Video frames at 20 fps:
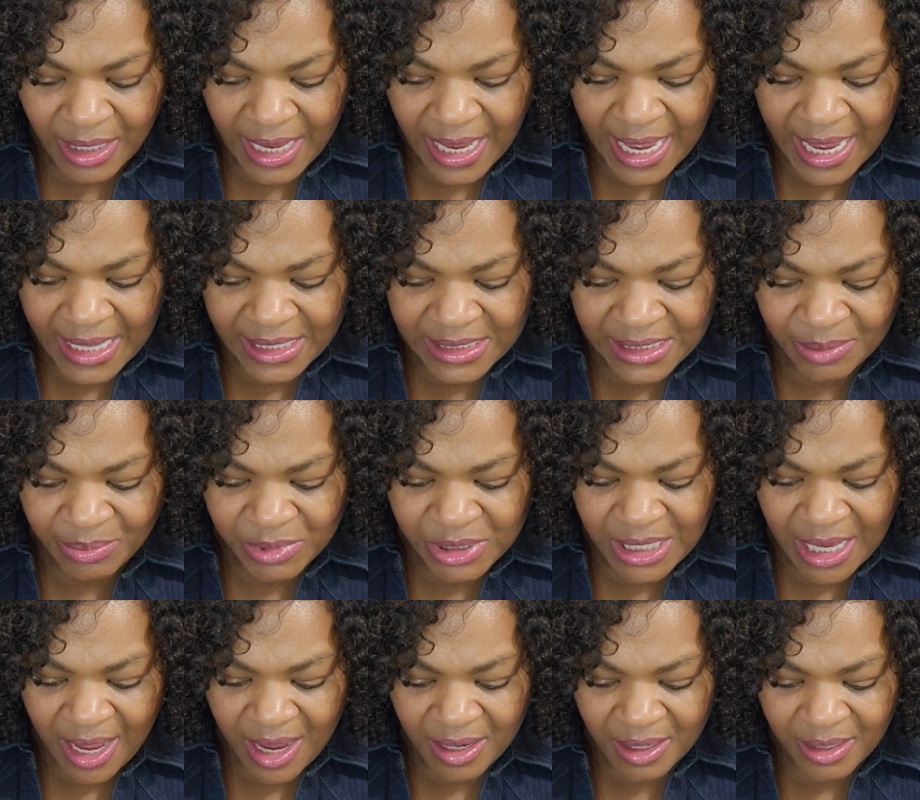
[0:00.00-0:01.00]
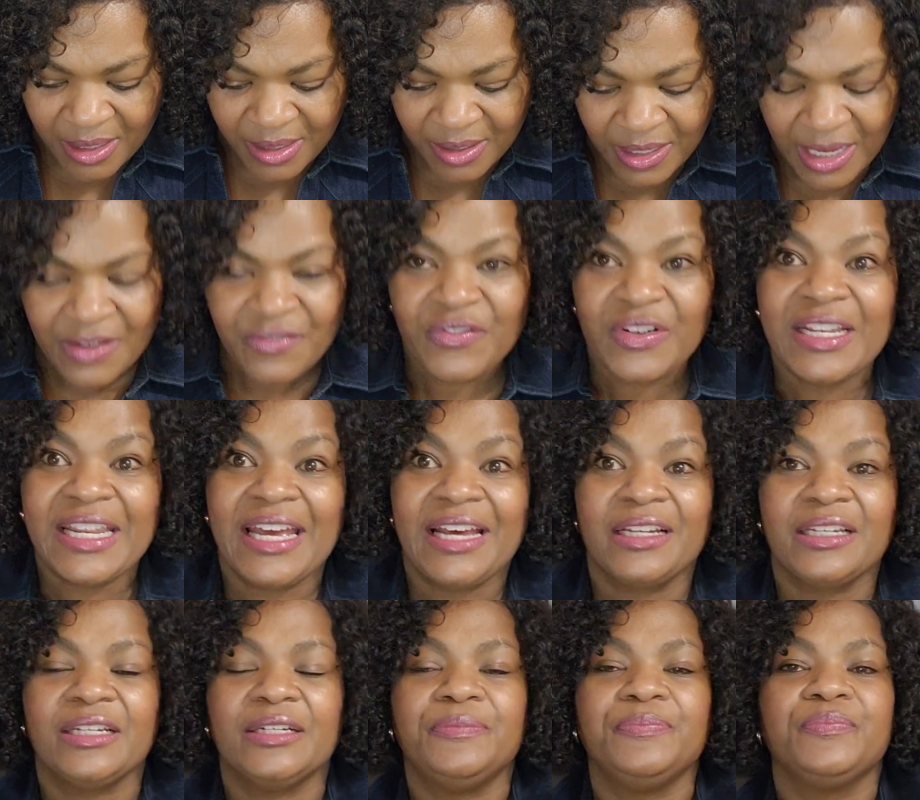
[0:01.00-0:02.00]
And some tonka and
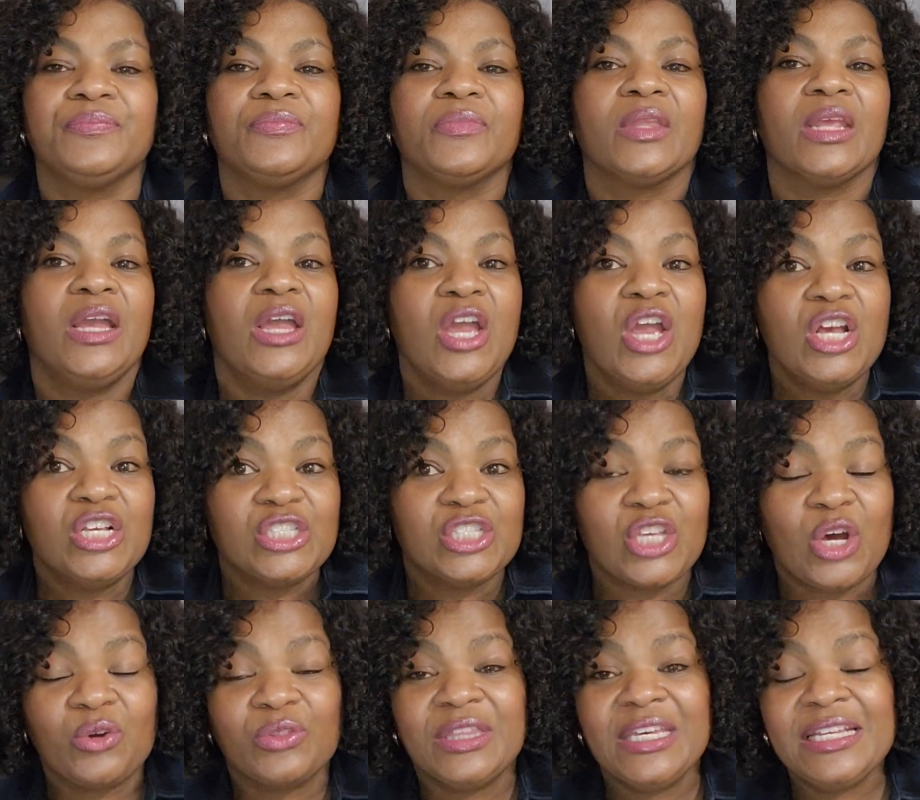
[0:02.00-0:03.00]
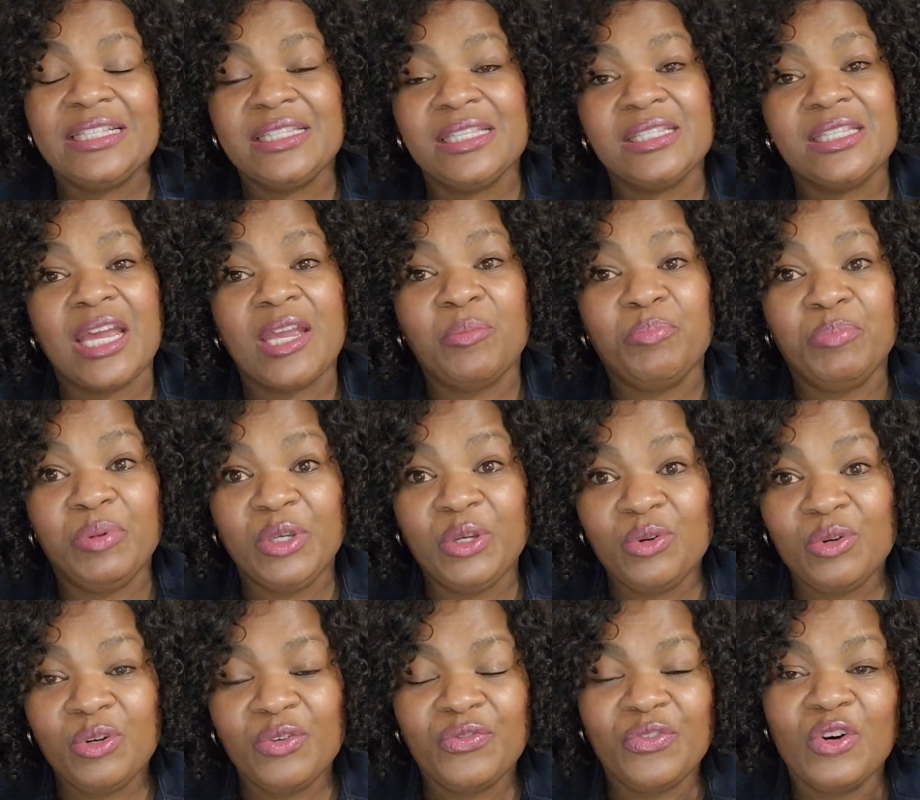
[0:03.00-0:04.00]
vanilla. So, this is a
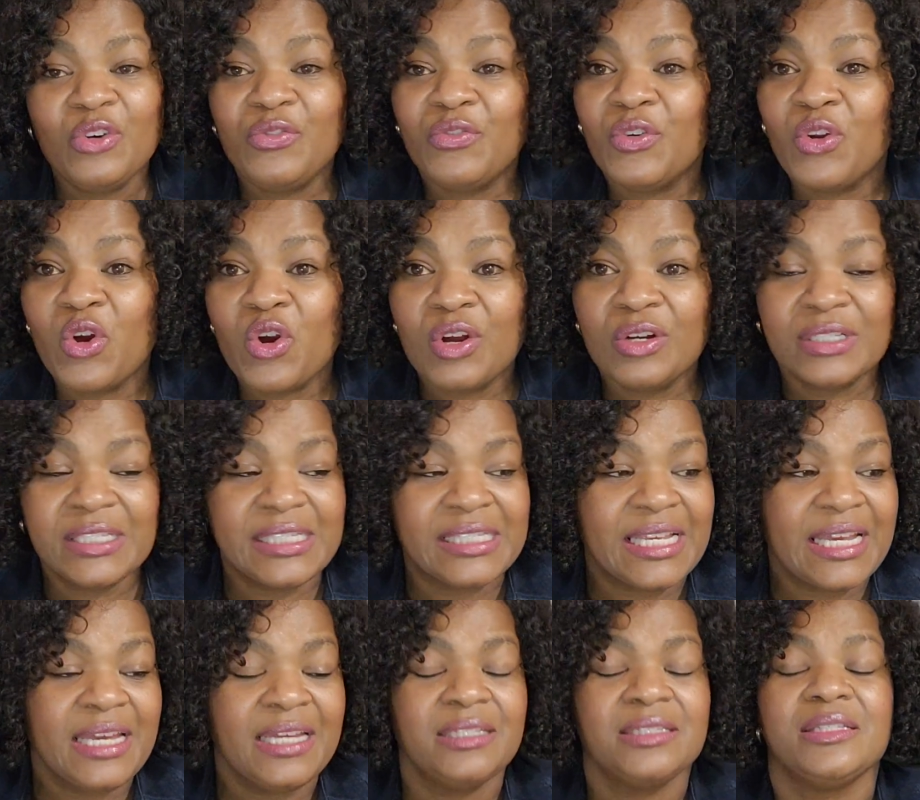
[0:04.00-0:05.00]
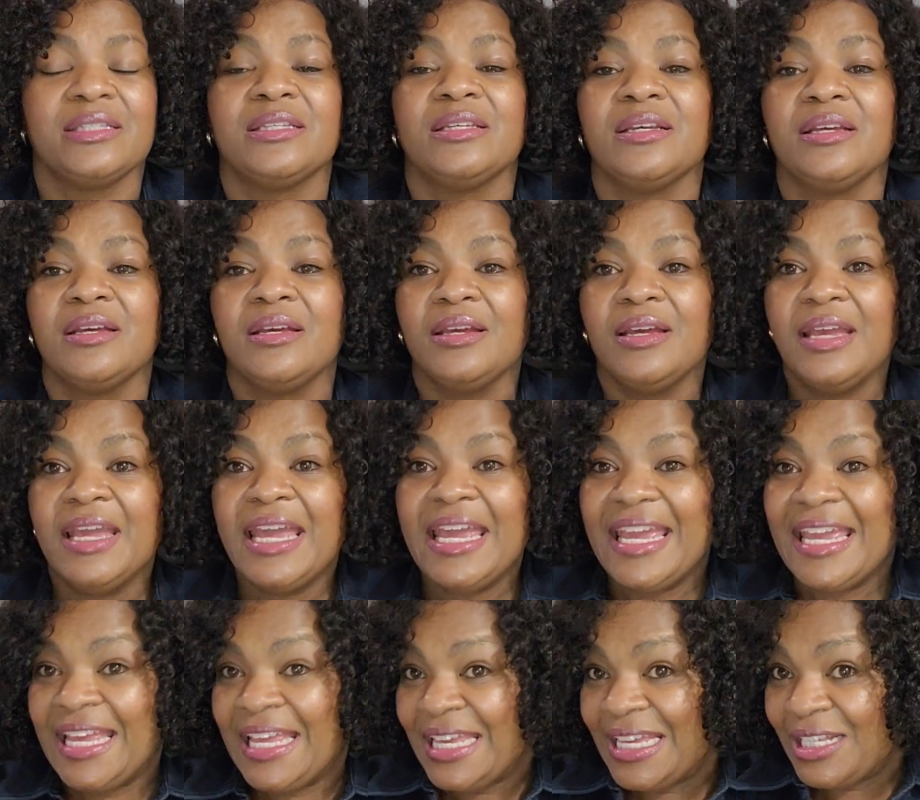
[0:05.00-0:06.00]
beautiful floral scent.
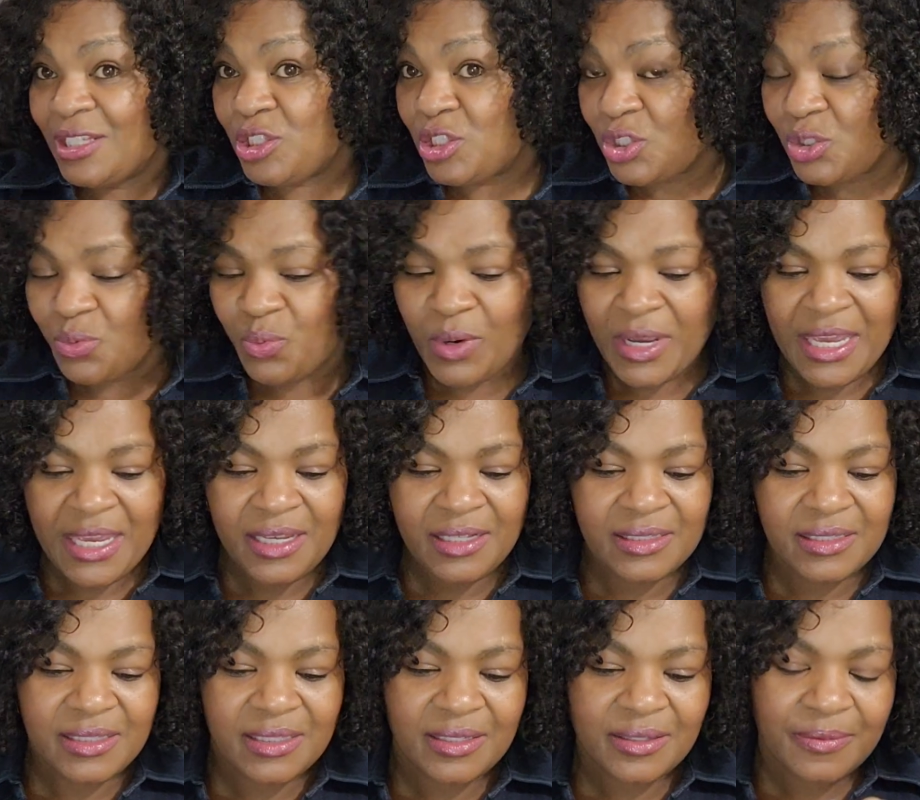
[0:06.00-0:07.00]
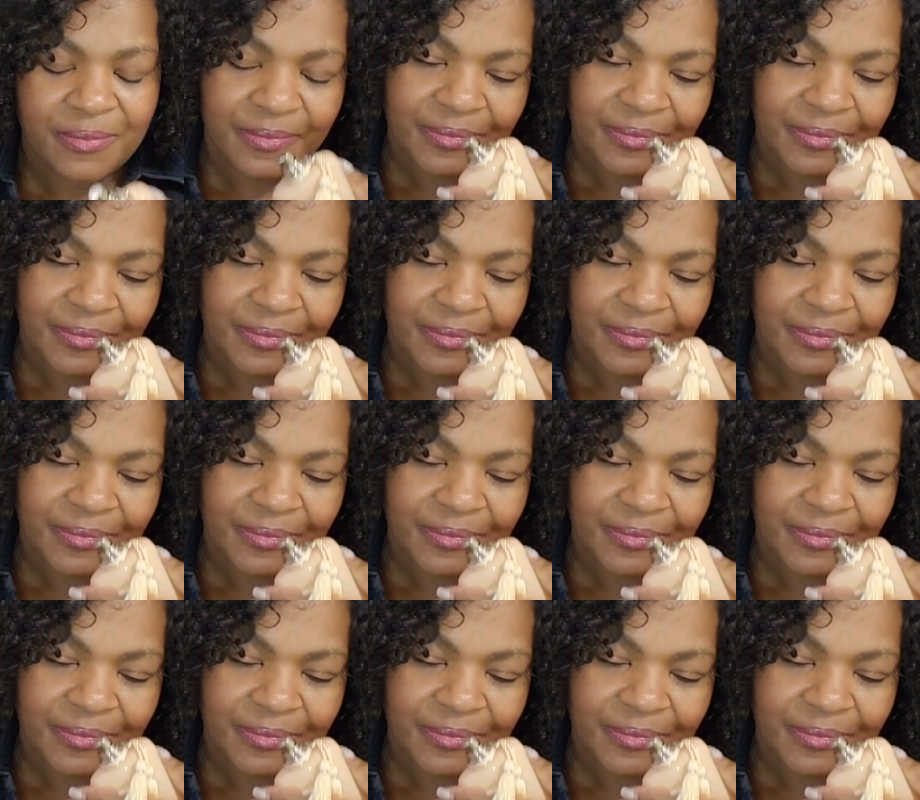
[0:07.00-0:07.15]
It is sweet.